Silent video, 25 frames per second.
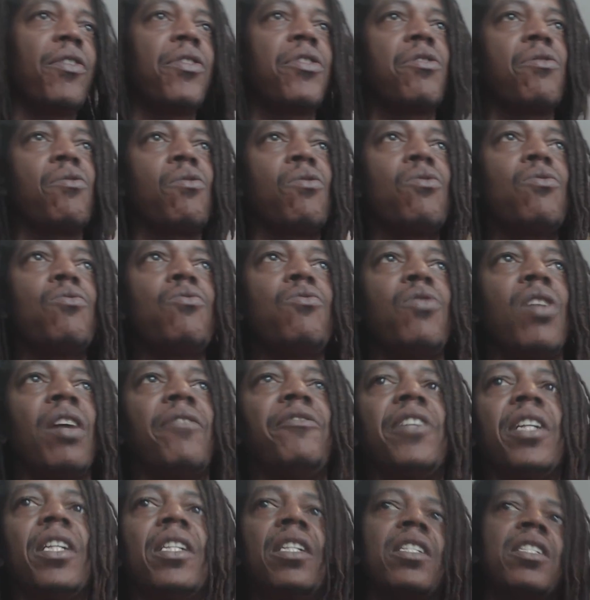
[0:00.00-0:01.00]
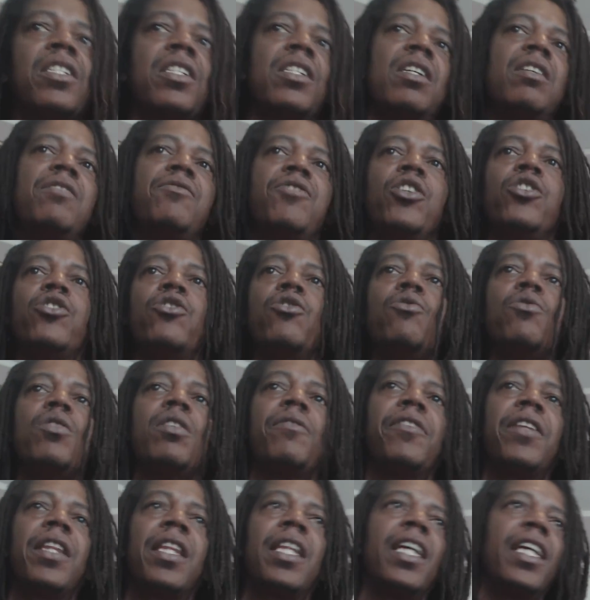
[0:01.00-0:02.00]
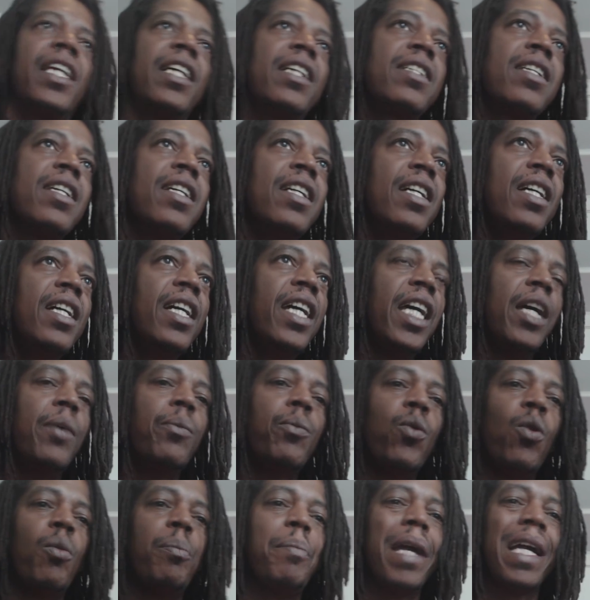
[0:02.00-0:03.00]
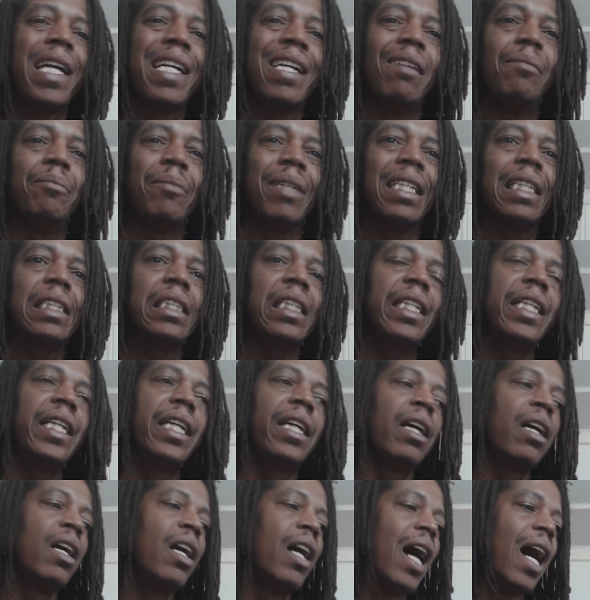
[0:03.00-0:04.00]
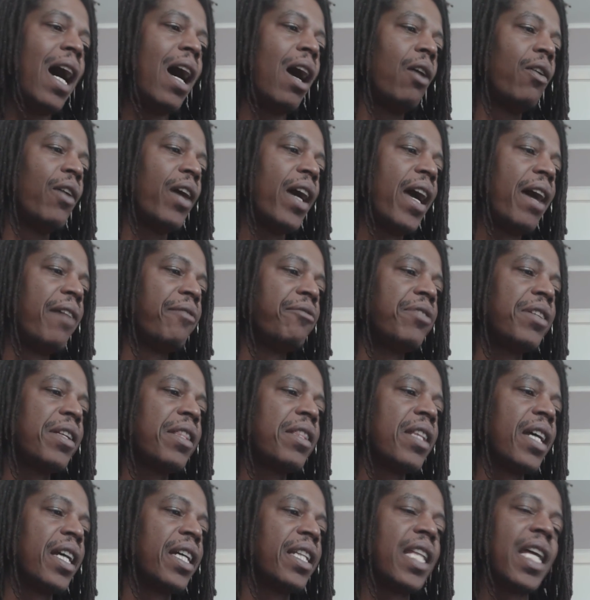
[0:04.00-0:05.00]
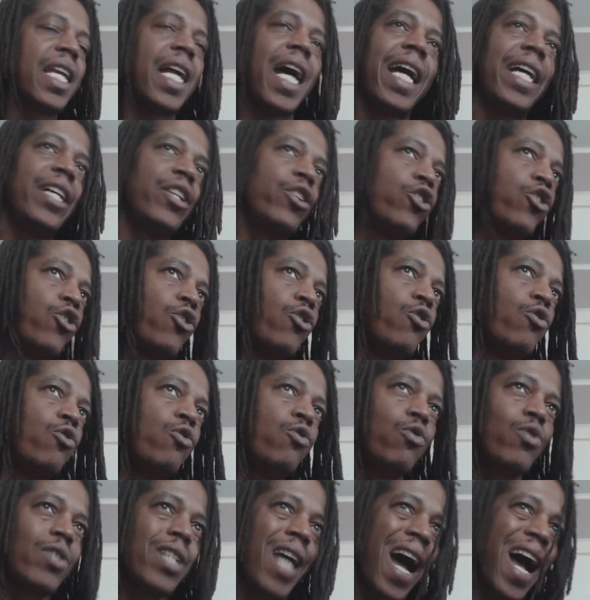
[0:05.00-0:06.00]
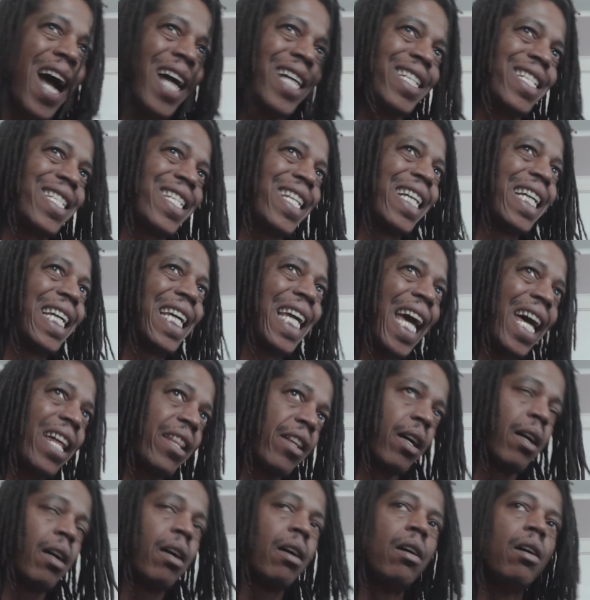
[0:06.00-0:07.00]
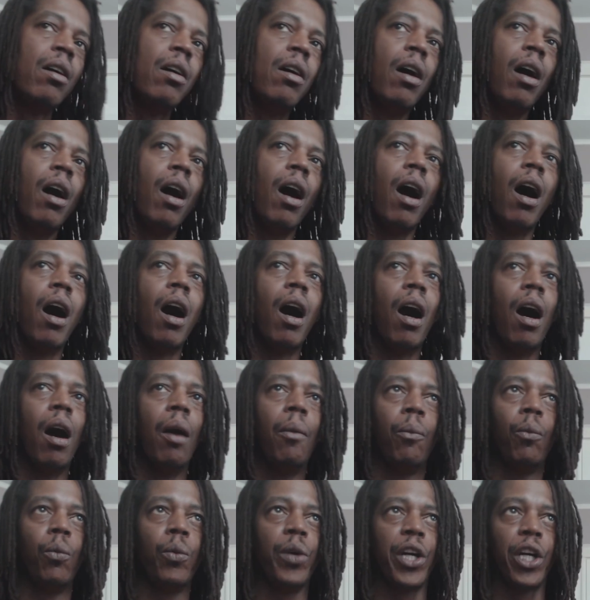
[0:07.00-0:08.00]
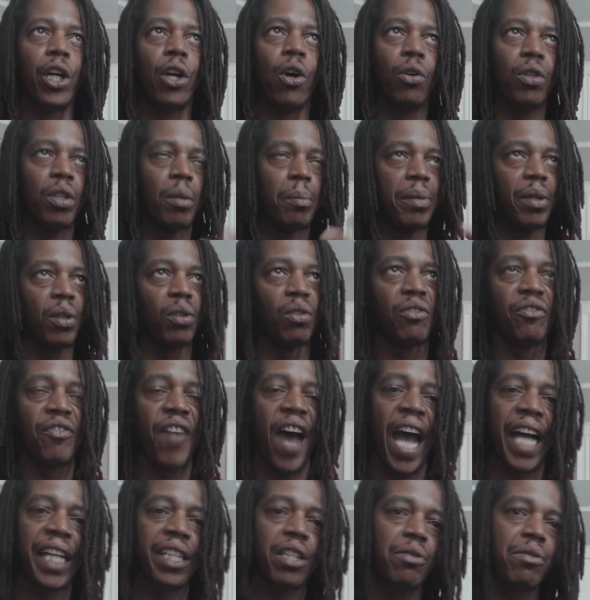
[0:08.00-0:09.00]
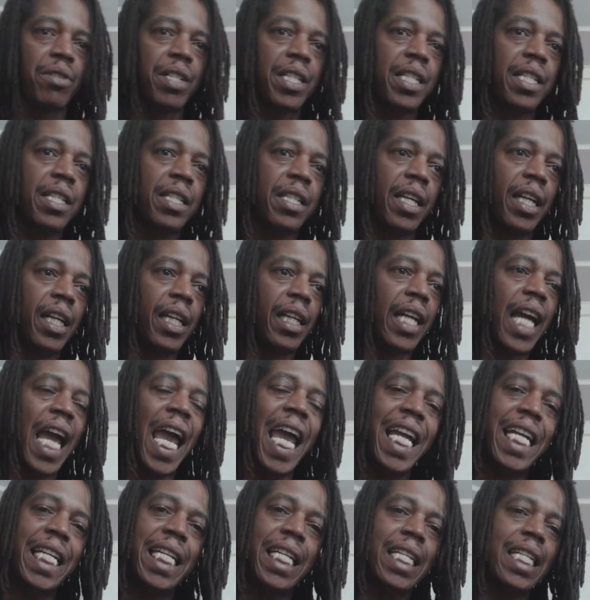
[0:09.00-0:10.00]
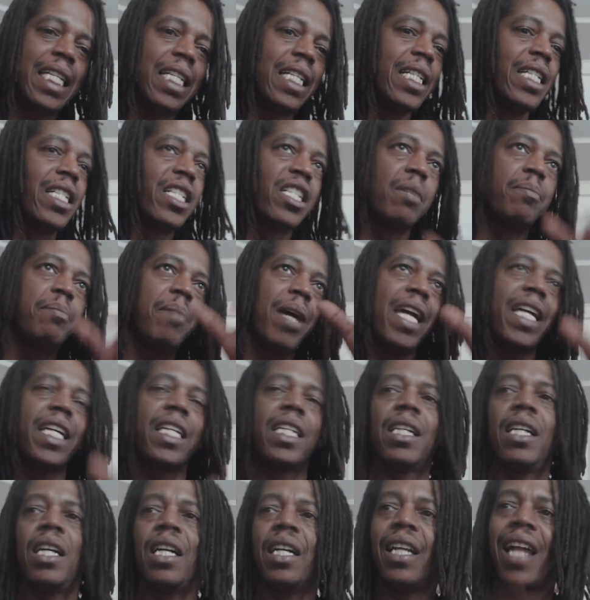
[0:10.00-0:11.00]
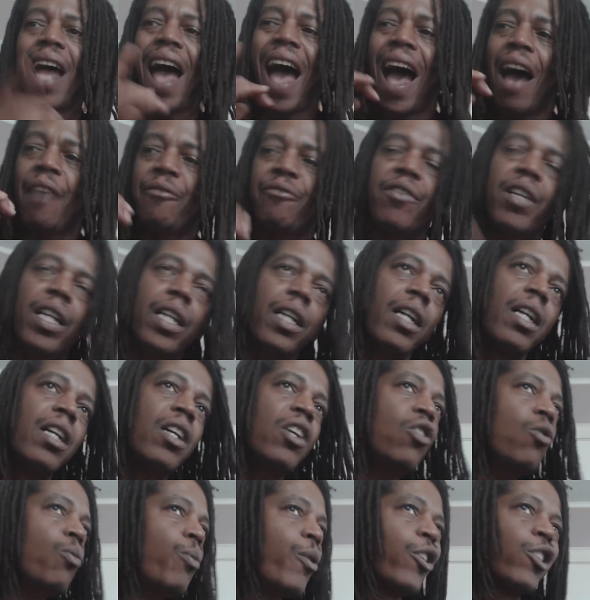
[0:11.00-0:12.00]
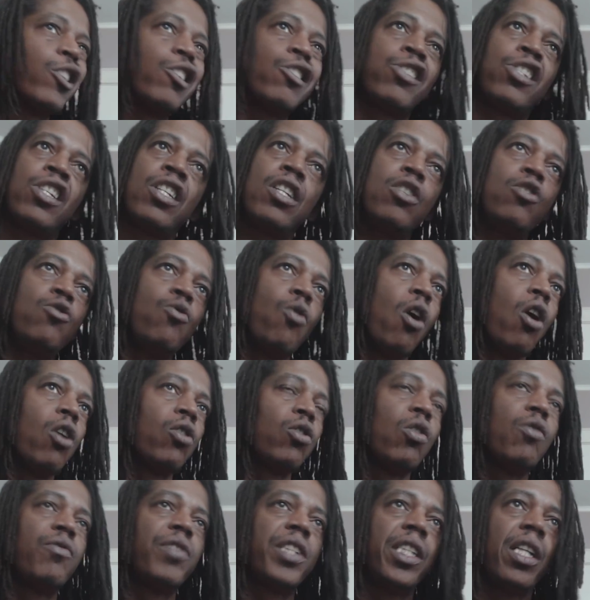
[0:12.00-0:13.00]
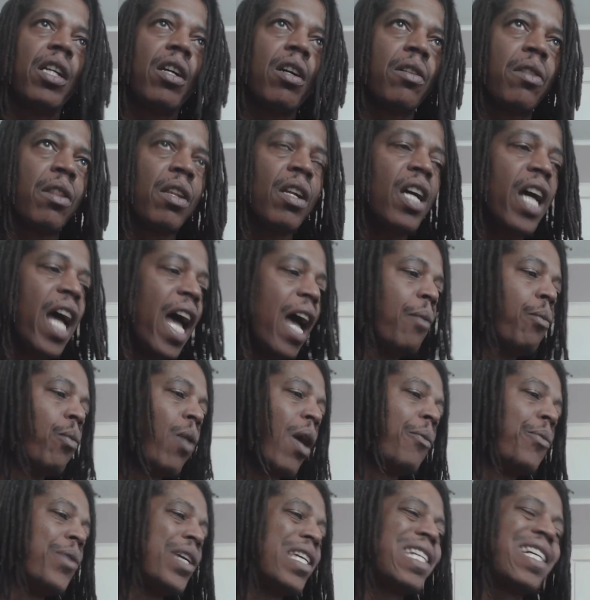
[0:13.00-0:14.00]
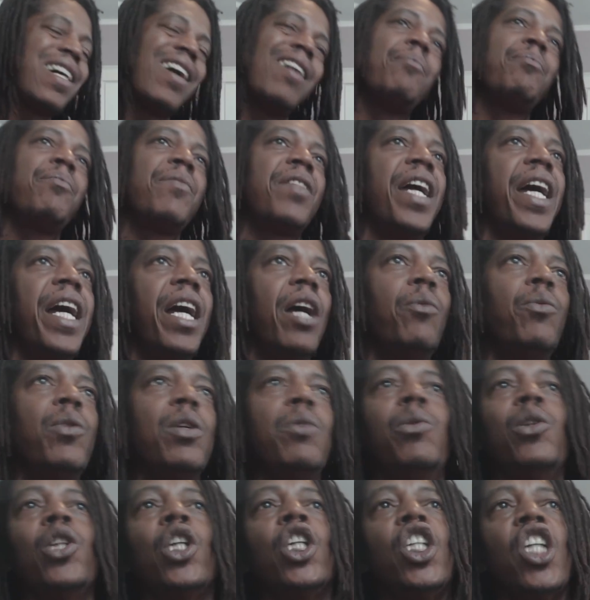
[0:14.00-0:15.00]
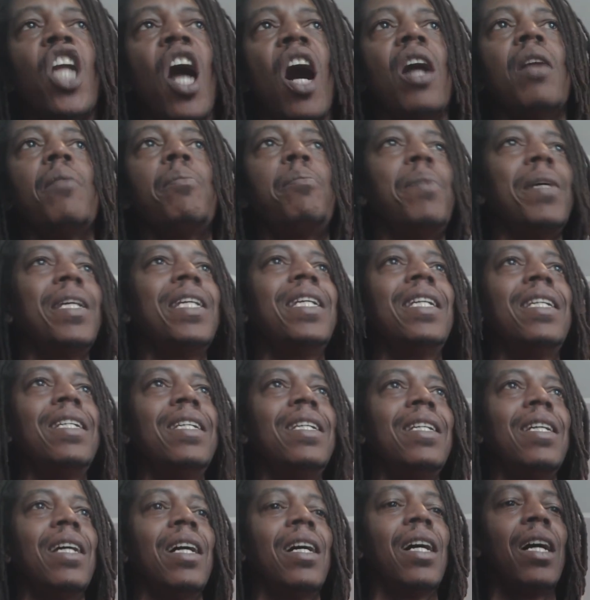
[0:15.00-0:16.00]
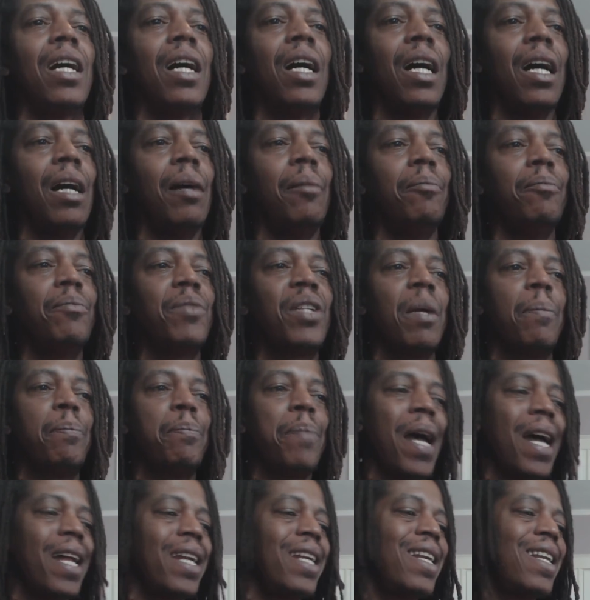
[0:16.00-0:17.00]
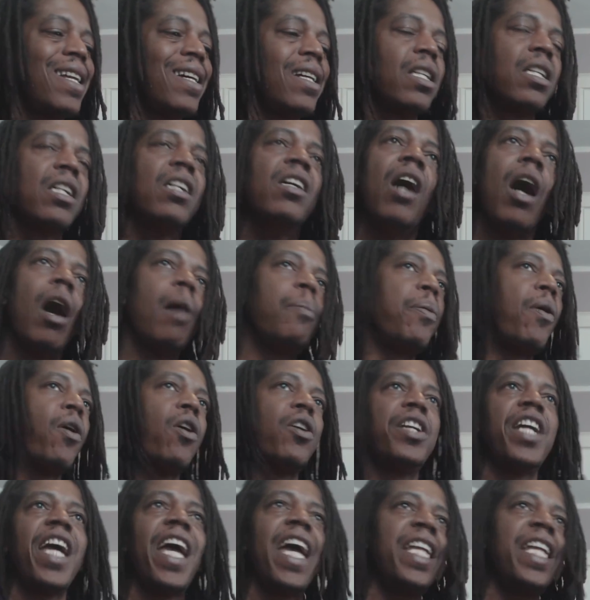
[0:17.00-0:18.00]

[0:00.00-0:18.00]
through different initiatives and do different things, it will become clear how everything that I do ties together. We're going to build factories in Haiti and Jamaica and Africa. We're going to see you all over the earth. And when we come there, we will not be dependent upon